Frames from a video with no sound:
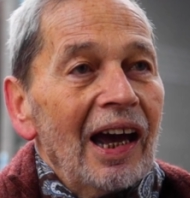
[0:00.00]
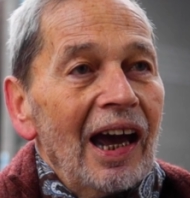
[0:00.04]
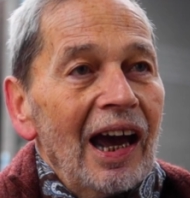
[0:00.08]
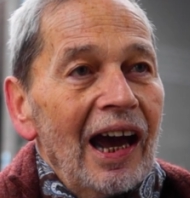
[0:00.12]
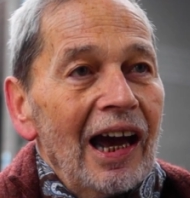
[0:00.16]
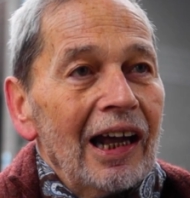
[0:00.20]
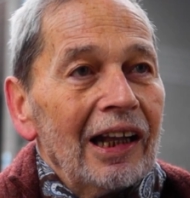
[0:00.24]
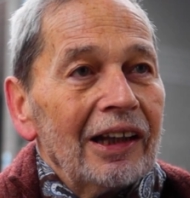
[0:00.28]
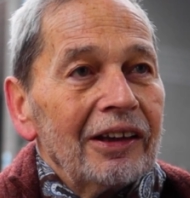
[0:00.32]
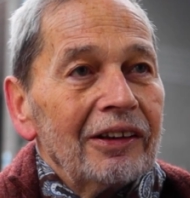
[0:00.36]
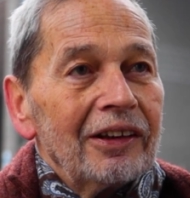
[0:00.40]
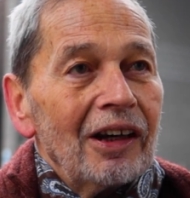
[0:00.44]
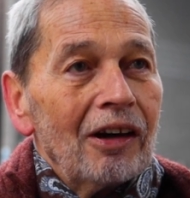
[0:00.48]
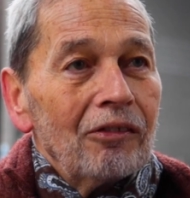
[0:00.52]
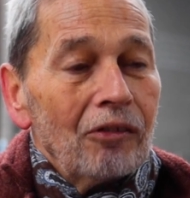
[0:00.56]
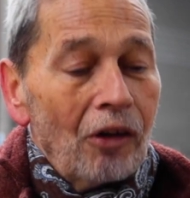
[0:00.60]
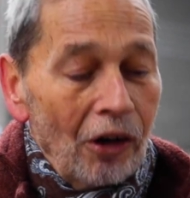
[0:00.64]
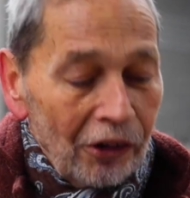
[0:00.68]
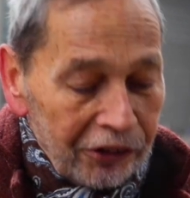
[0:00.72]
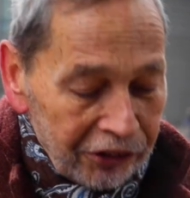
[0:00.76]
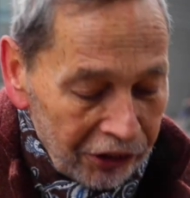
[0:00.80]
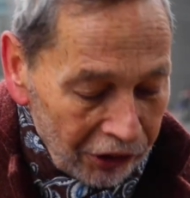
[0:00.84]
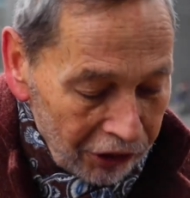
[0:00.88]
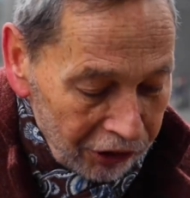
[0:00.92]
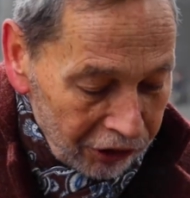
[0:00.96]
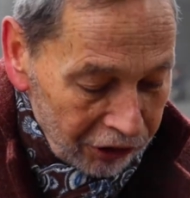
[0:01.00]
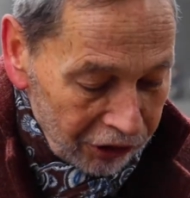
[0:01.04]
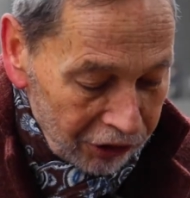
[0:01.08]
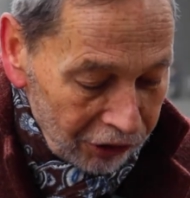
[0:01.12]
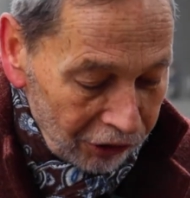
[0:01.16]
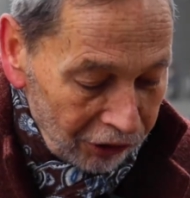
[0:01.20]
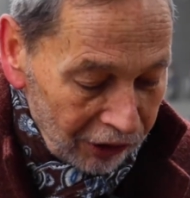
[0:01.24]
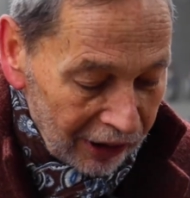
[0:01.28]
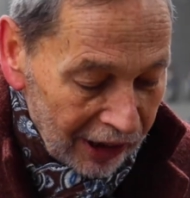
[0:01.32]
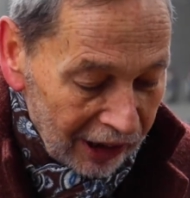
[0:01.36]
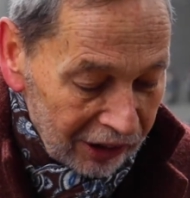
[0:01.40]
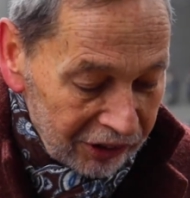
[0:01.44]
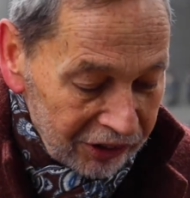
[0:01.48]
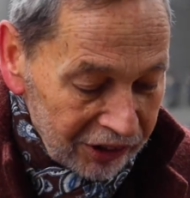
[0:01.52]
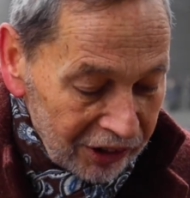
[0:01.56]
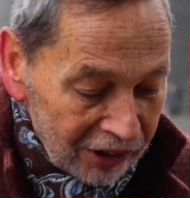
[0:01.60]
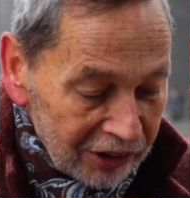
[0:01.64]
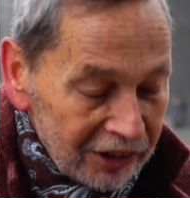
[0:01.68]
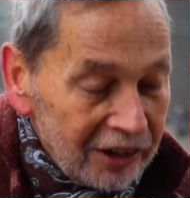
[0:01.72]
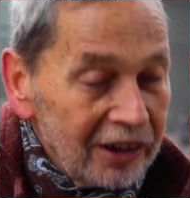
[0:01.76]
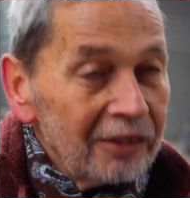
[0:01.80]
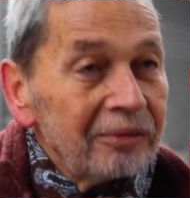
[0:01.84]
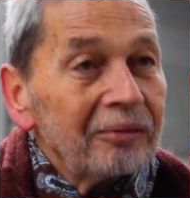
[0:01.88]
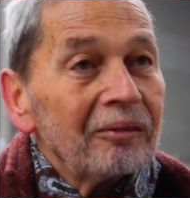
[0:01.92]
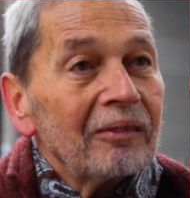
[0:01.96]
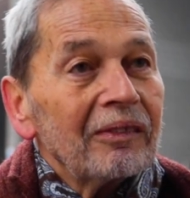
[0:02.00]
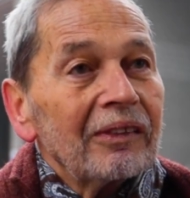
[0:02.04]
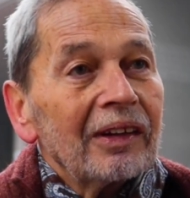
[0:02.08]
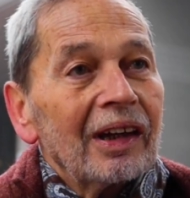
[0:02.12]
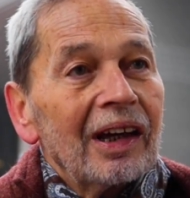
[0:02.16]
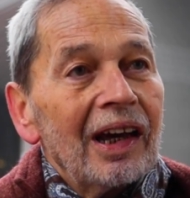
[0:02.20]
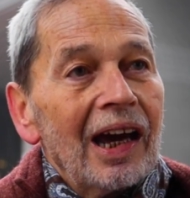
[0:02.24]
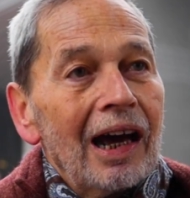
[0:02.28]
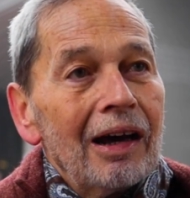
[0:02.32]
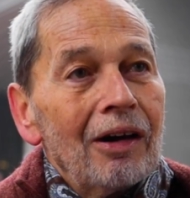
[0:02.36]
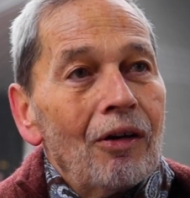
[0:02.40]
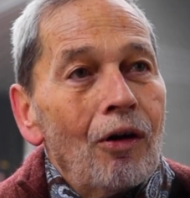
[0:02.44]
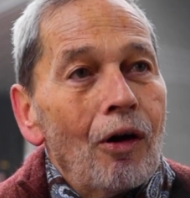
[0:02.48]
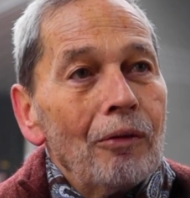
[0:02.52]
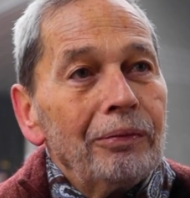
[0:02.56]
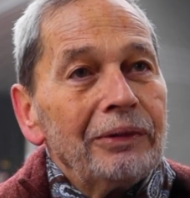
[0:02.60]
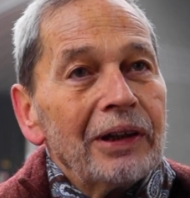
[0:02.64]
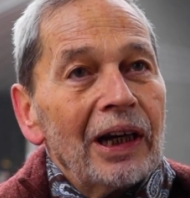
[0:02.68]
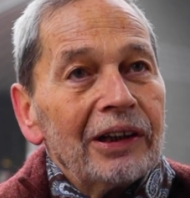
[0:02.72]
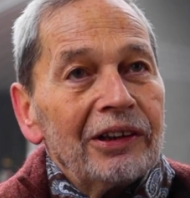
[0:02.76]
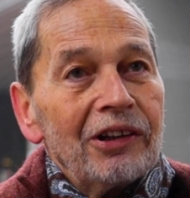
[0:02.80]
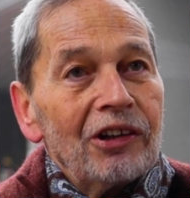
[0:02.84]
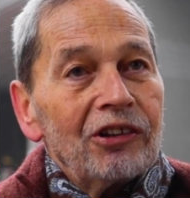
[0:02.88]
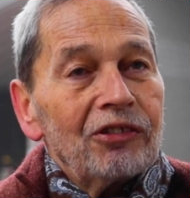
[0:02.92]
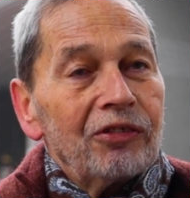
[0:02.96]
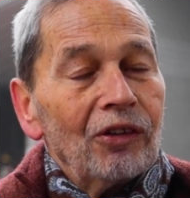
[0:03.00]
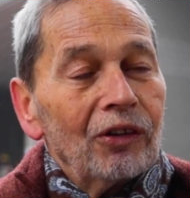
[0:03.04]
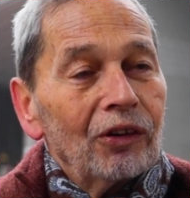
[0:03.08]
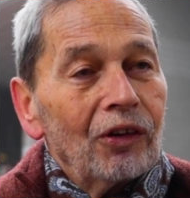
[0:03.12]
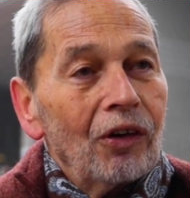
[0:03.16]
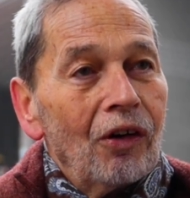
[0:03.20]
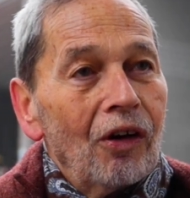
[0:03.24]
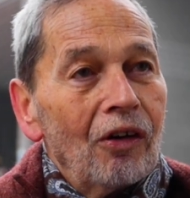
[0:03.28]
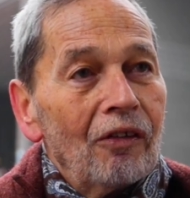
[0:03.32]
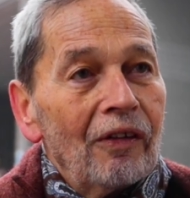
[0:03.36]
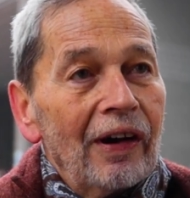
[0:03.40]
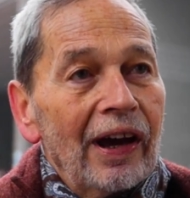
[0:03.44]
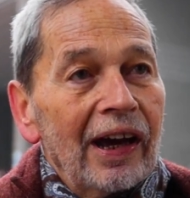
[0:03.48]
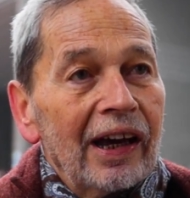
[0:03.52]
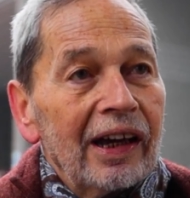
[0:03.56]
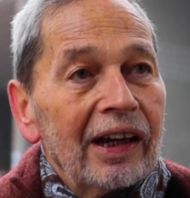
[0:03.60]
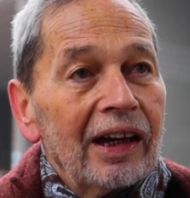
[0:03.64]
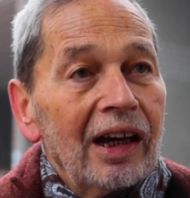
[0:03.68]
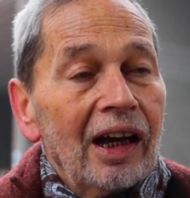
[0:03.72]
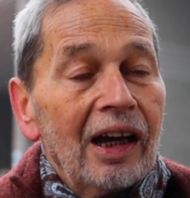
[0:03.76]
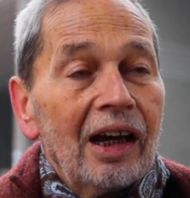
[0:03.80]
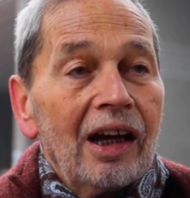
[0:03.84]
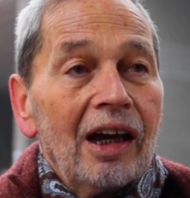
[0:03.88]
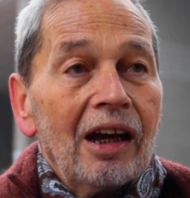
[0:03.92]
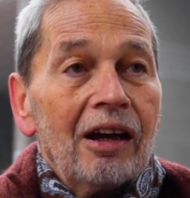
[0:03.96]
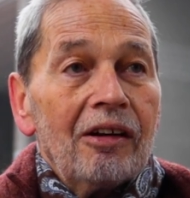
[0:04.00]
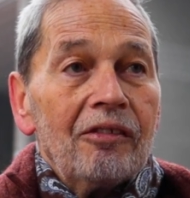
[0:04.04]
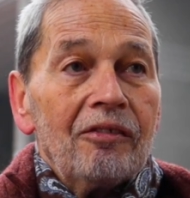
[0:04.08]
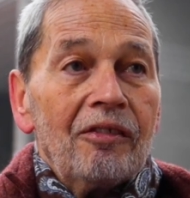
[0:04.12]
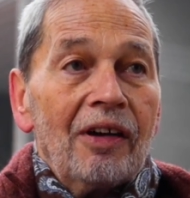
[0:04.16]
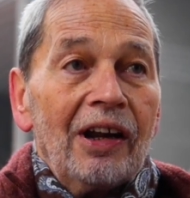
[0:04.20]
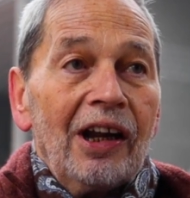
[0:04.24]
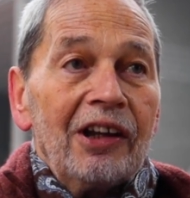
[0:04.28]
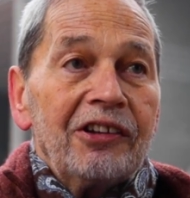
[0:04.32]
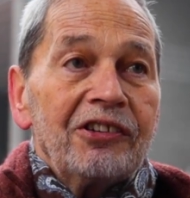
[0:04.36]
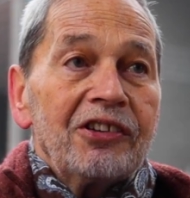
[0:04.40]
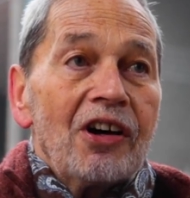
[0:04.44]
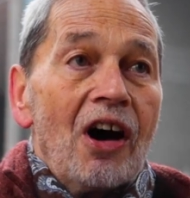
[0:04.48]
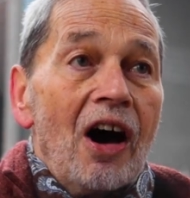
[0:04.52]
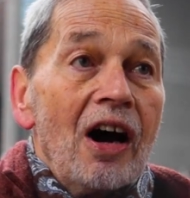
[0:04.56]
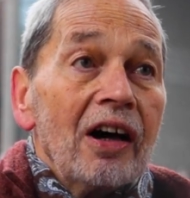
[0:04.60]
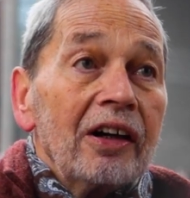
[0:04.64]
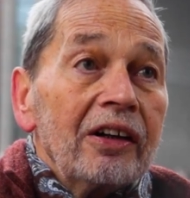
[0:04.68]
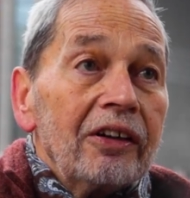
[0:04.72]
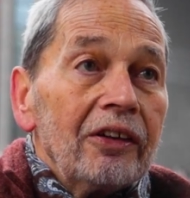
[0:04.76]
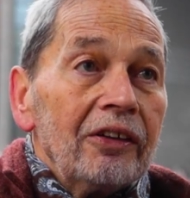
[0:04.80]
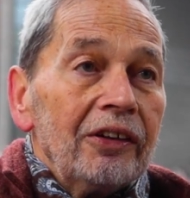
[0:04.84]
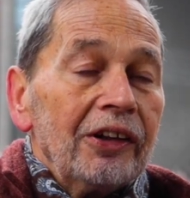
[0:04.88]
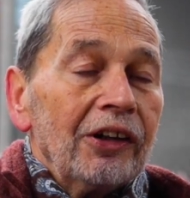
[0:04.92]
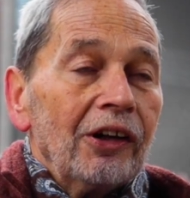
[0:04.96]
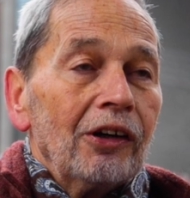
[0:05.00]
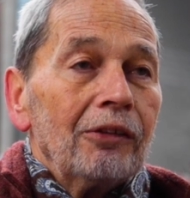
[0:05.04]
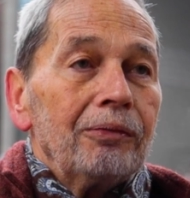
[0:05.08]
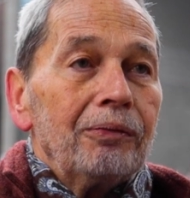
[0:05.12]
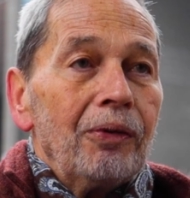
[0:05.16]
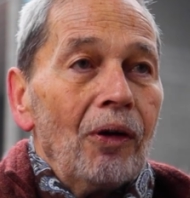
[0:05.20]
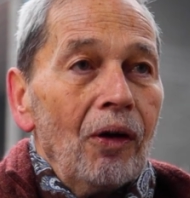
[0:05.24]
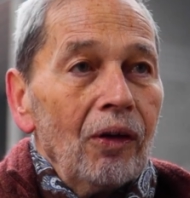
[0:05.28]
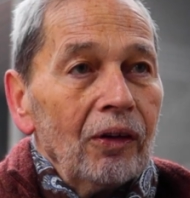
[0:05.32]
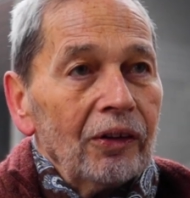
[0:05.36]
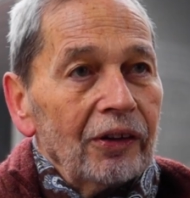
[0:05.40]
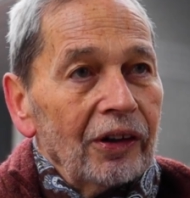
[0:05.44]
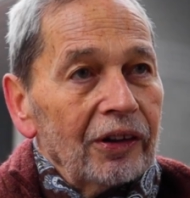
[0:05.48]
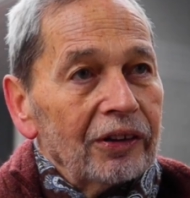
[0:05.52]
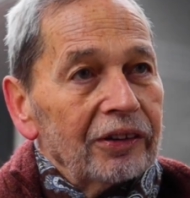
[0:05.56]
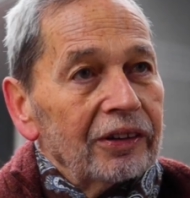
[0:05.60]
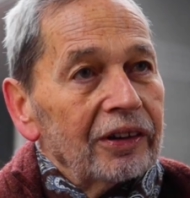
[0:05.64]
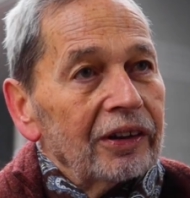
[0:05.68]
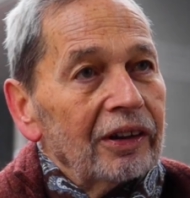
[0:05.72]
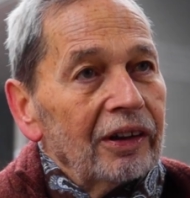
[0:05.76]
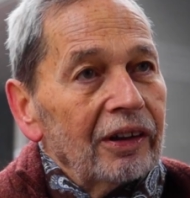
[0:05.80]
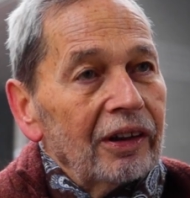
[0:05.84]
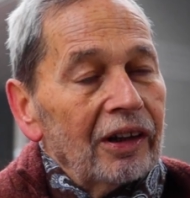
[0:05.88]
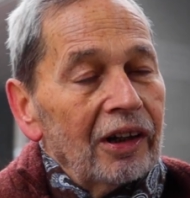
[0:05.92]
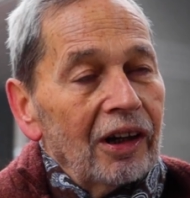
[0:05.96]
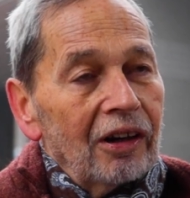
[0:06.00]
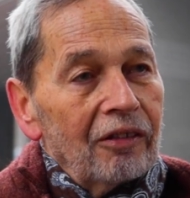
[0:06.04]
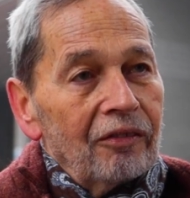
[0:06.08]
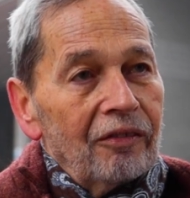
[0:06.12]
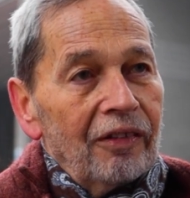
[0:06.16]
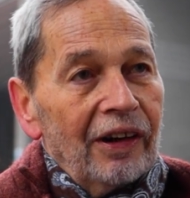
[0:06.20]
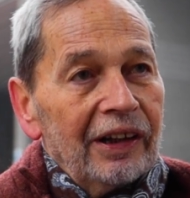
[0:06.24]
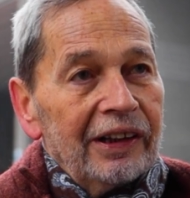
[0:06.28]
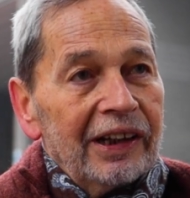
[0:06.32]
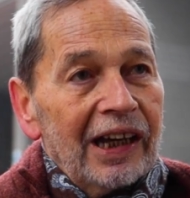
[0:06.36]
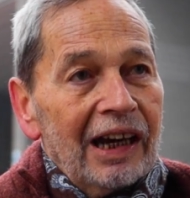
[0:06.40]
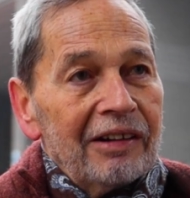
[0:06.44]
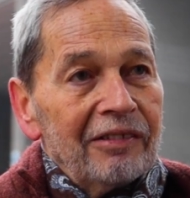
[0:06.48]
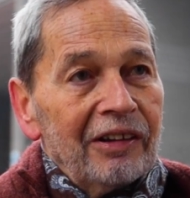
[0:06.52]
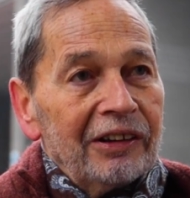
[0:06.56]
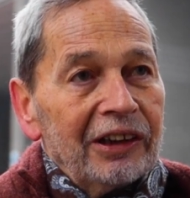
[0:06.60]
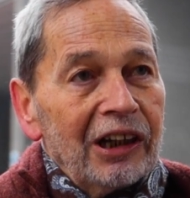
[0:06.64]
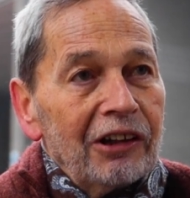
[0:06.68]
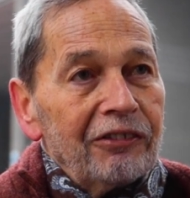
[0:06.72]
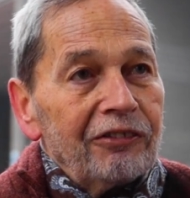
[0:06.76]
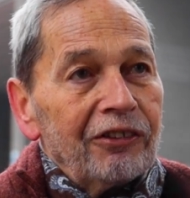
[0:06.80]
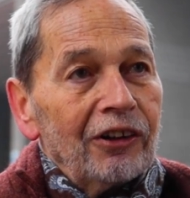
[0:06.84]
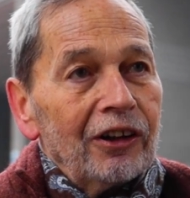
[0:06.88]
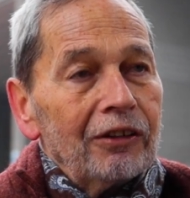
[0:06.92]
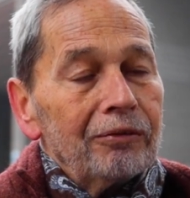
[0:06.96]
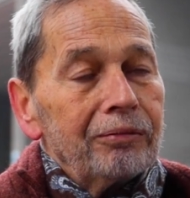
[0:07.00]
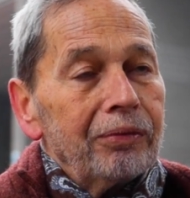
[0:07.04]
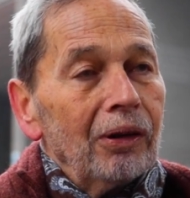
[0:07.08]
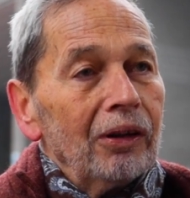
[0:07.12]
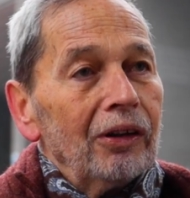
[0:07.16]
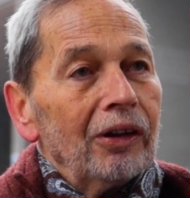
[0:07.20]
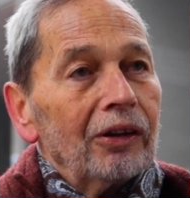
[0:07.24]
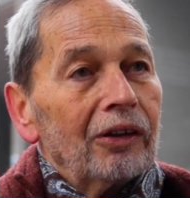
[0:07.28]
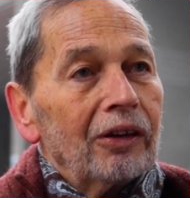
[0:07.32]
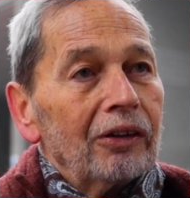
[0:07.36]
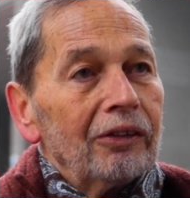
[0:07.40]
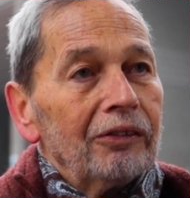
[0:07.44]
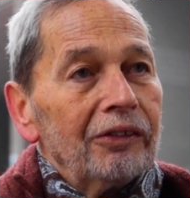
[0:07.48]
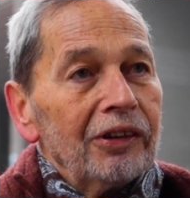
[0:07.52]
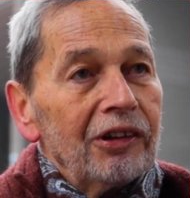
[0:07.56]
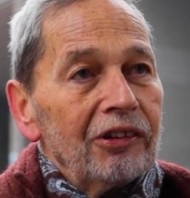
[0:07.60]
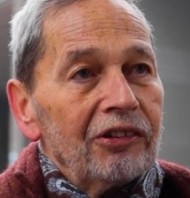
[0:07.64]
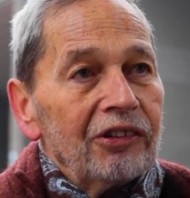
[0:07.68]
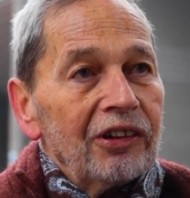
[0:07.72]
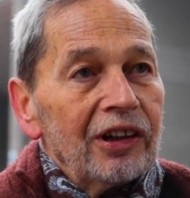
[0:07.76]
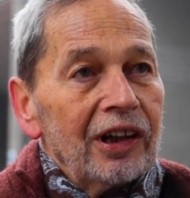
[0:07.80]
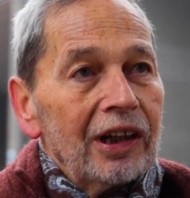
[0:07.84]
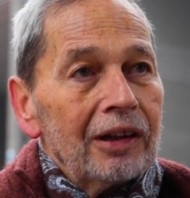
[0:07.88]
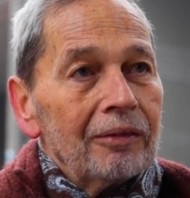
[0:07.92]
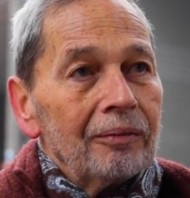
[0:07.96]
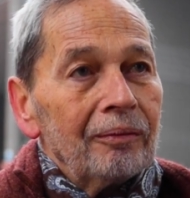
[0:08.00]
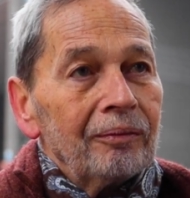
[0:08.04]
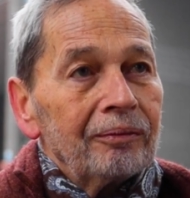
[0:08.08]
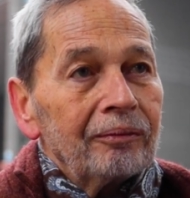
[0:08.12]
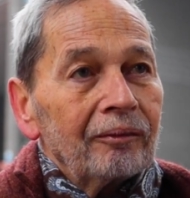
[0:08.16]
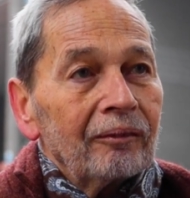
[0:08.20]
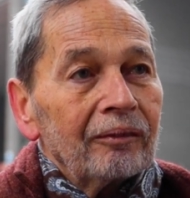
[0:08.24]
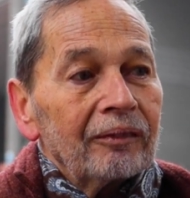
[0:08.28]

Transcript: and watch our shoelaces and hope that this will go away. When it's Hungary or Poland, where they have a different political regime,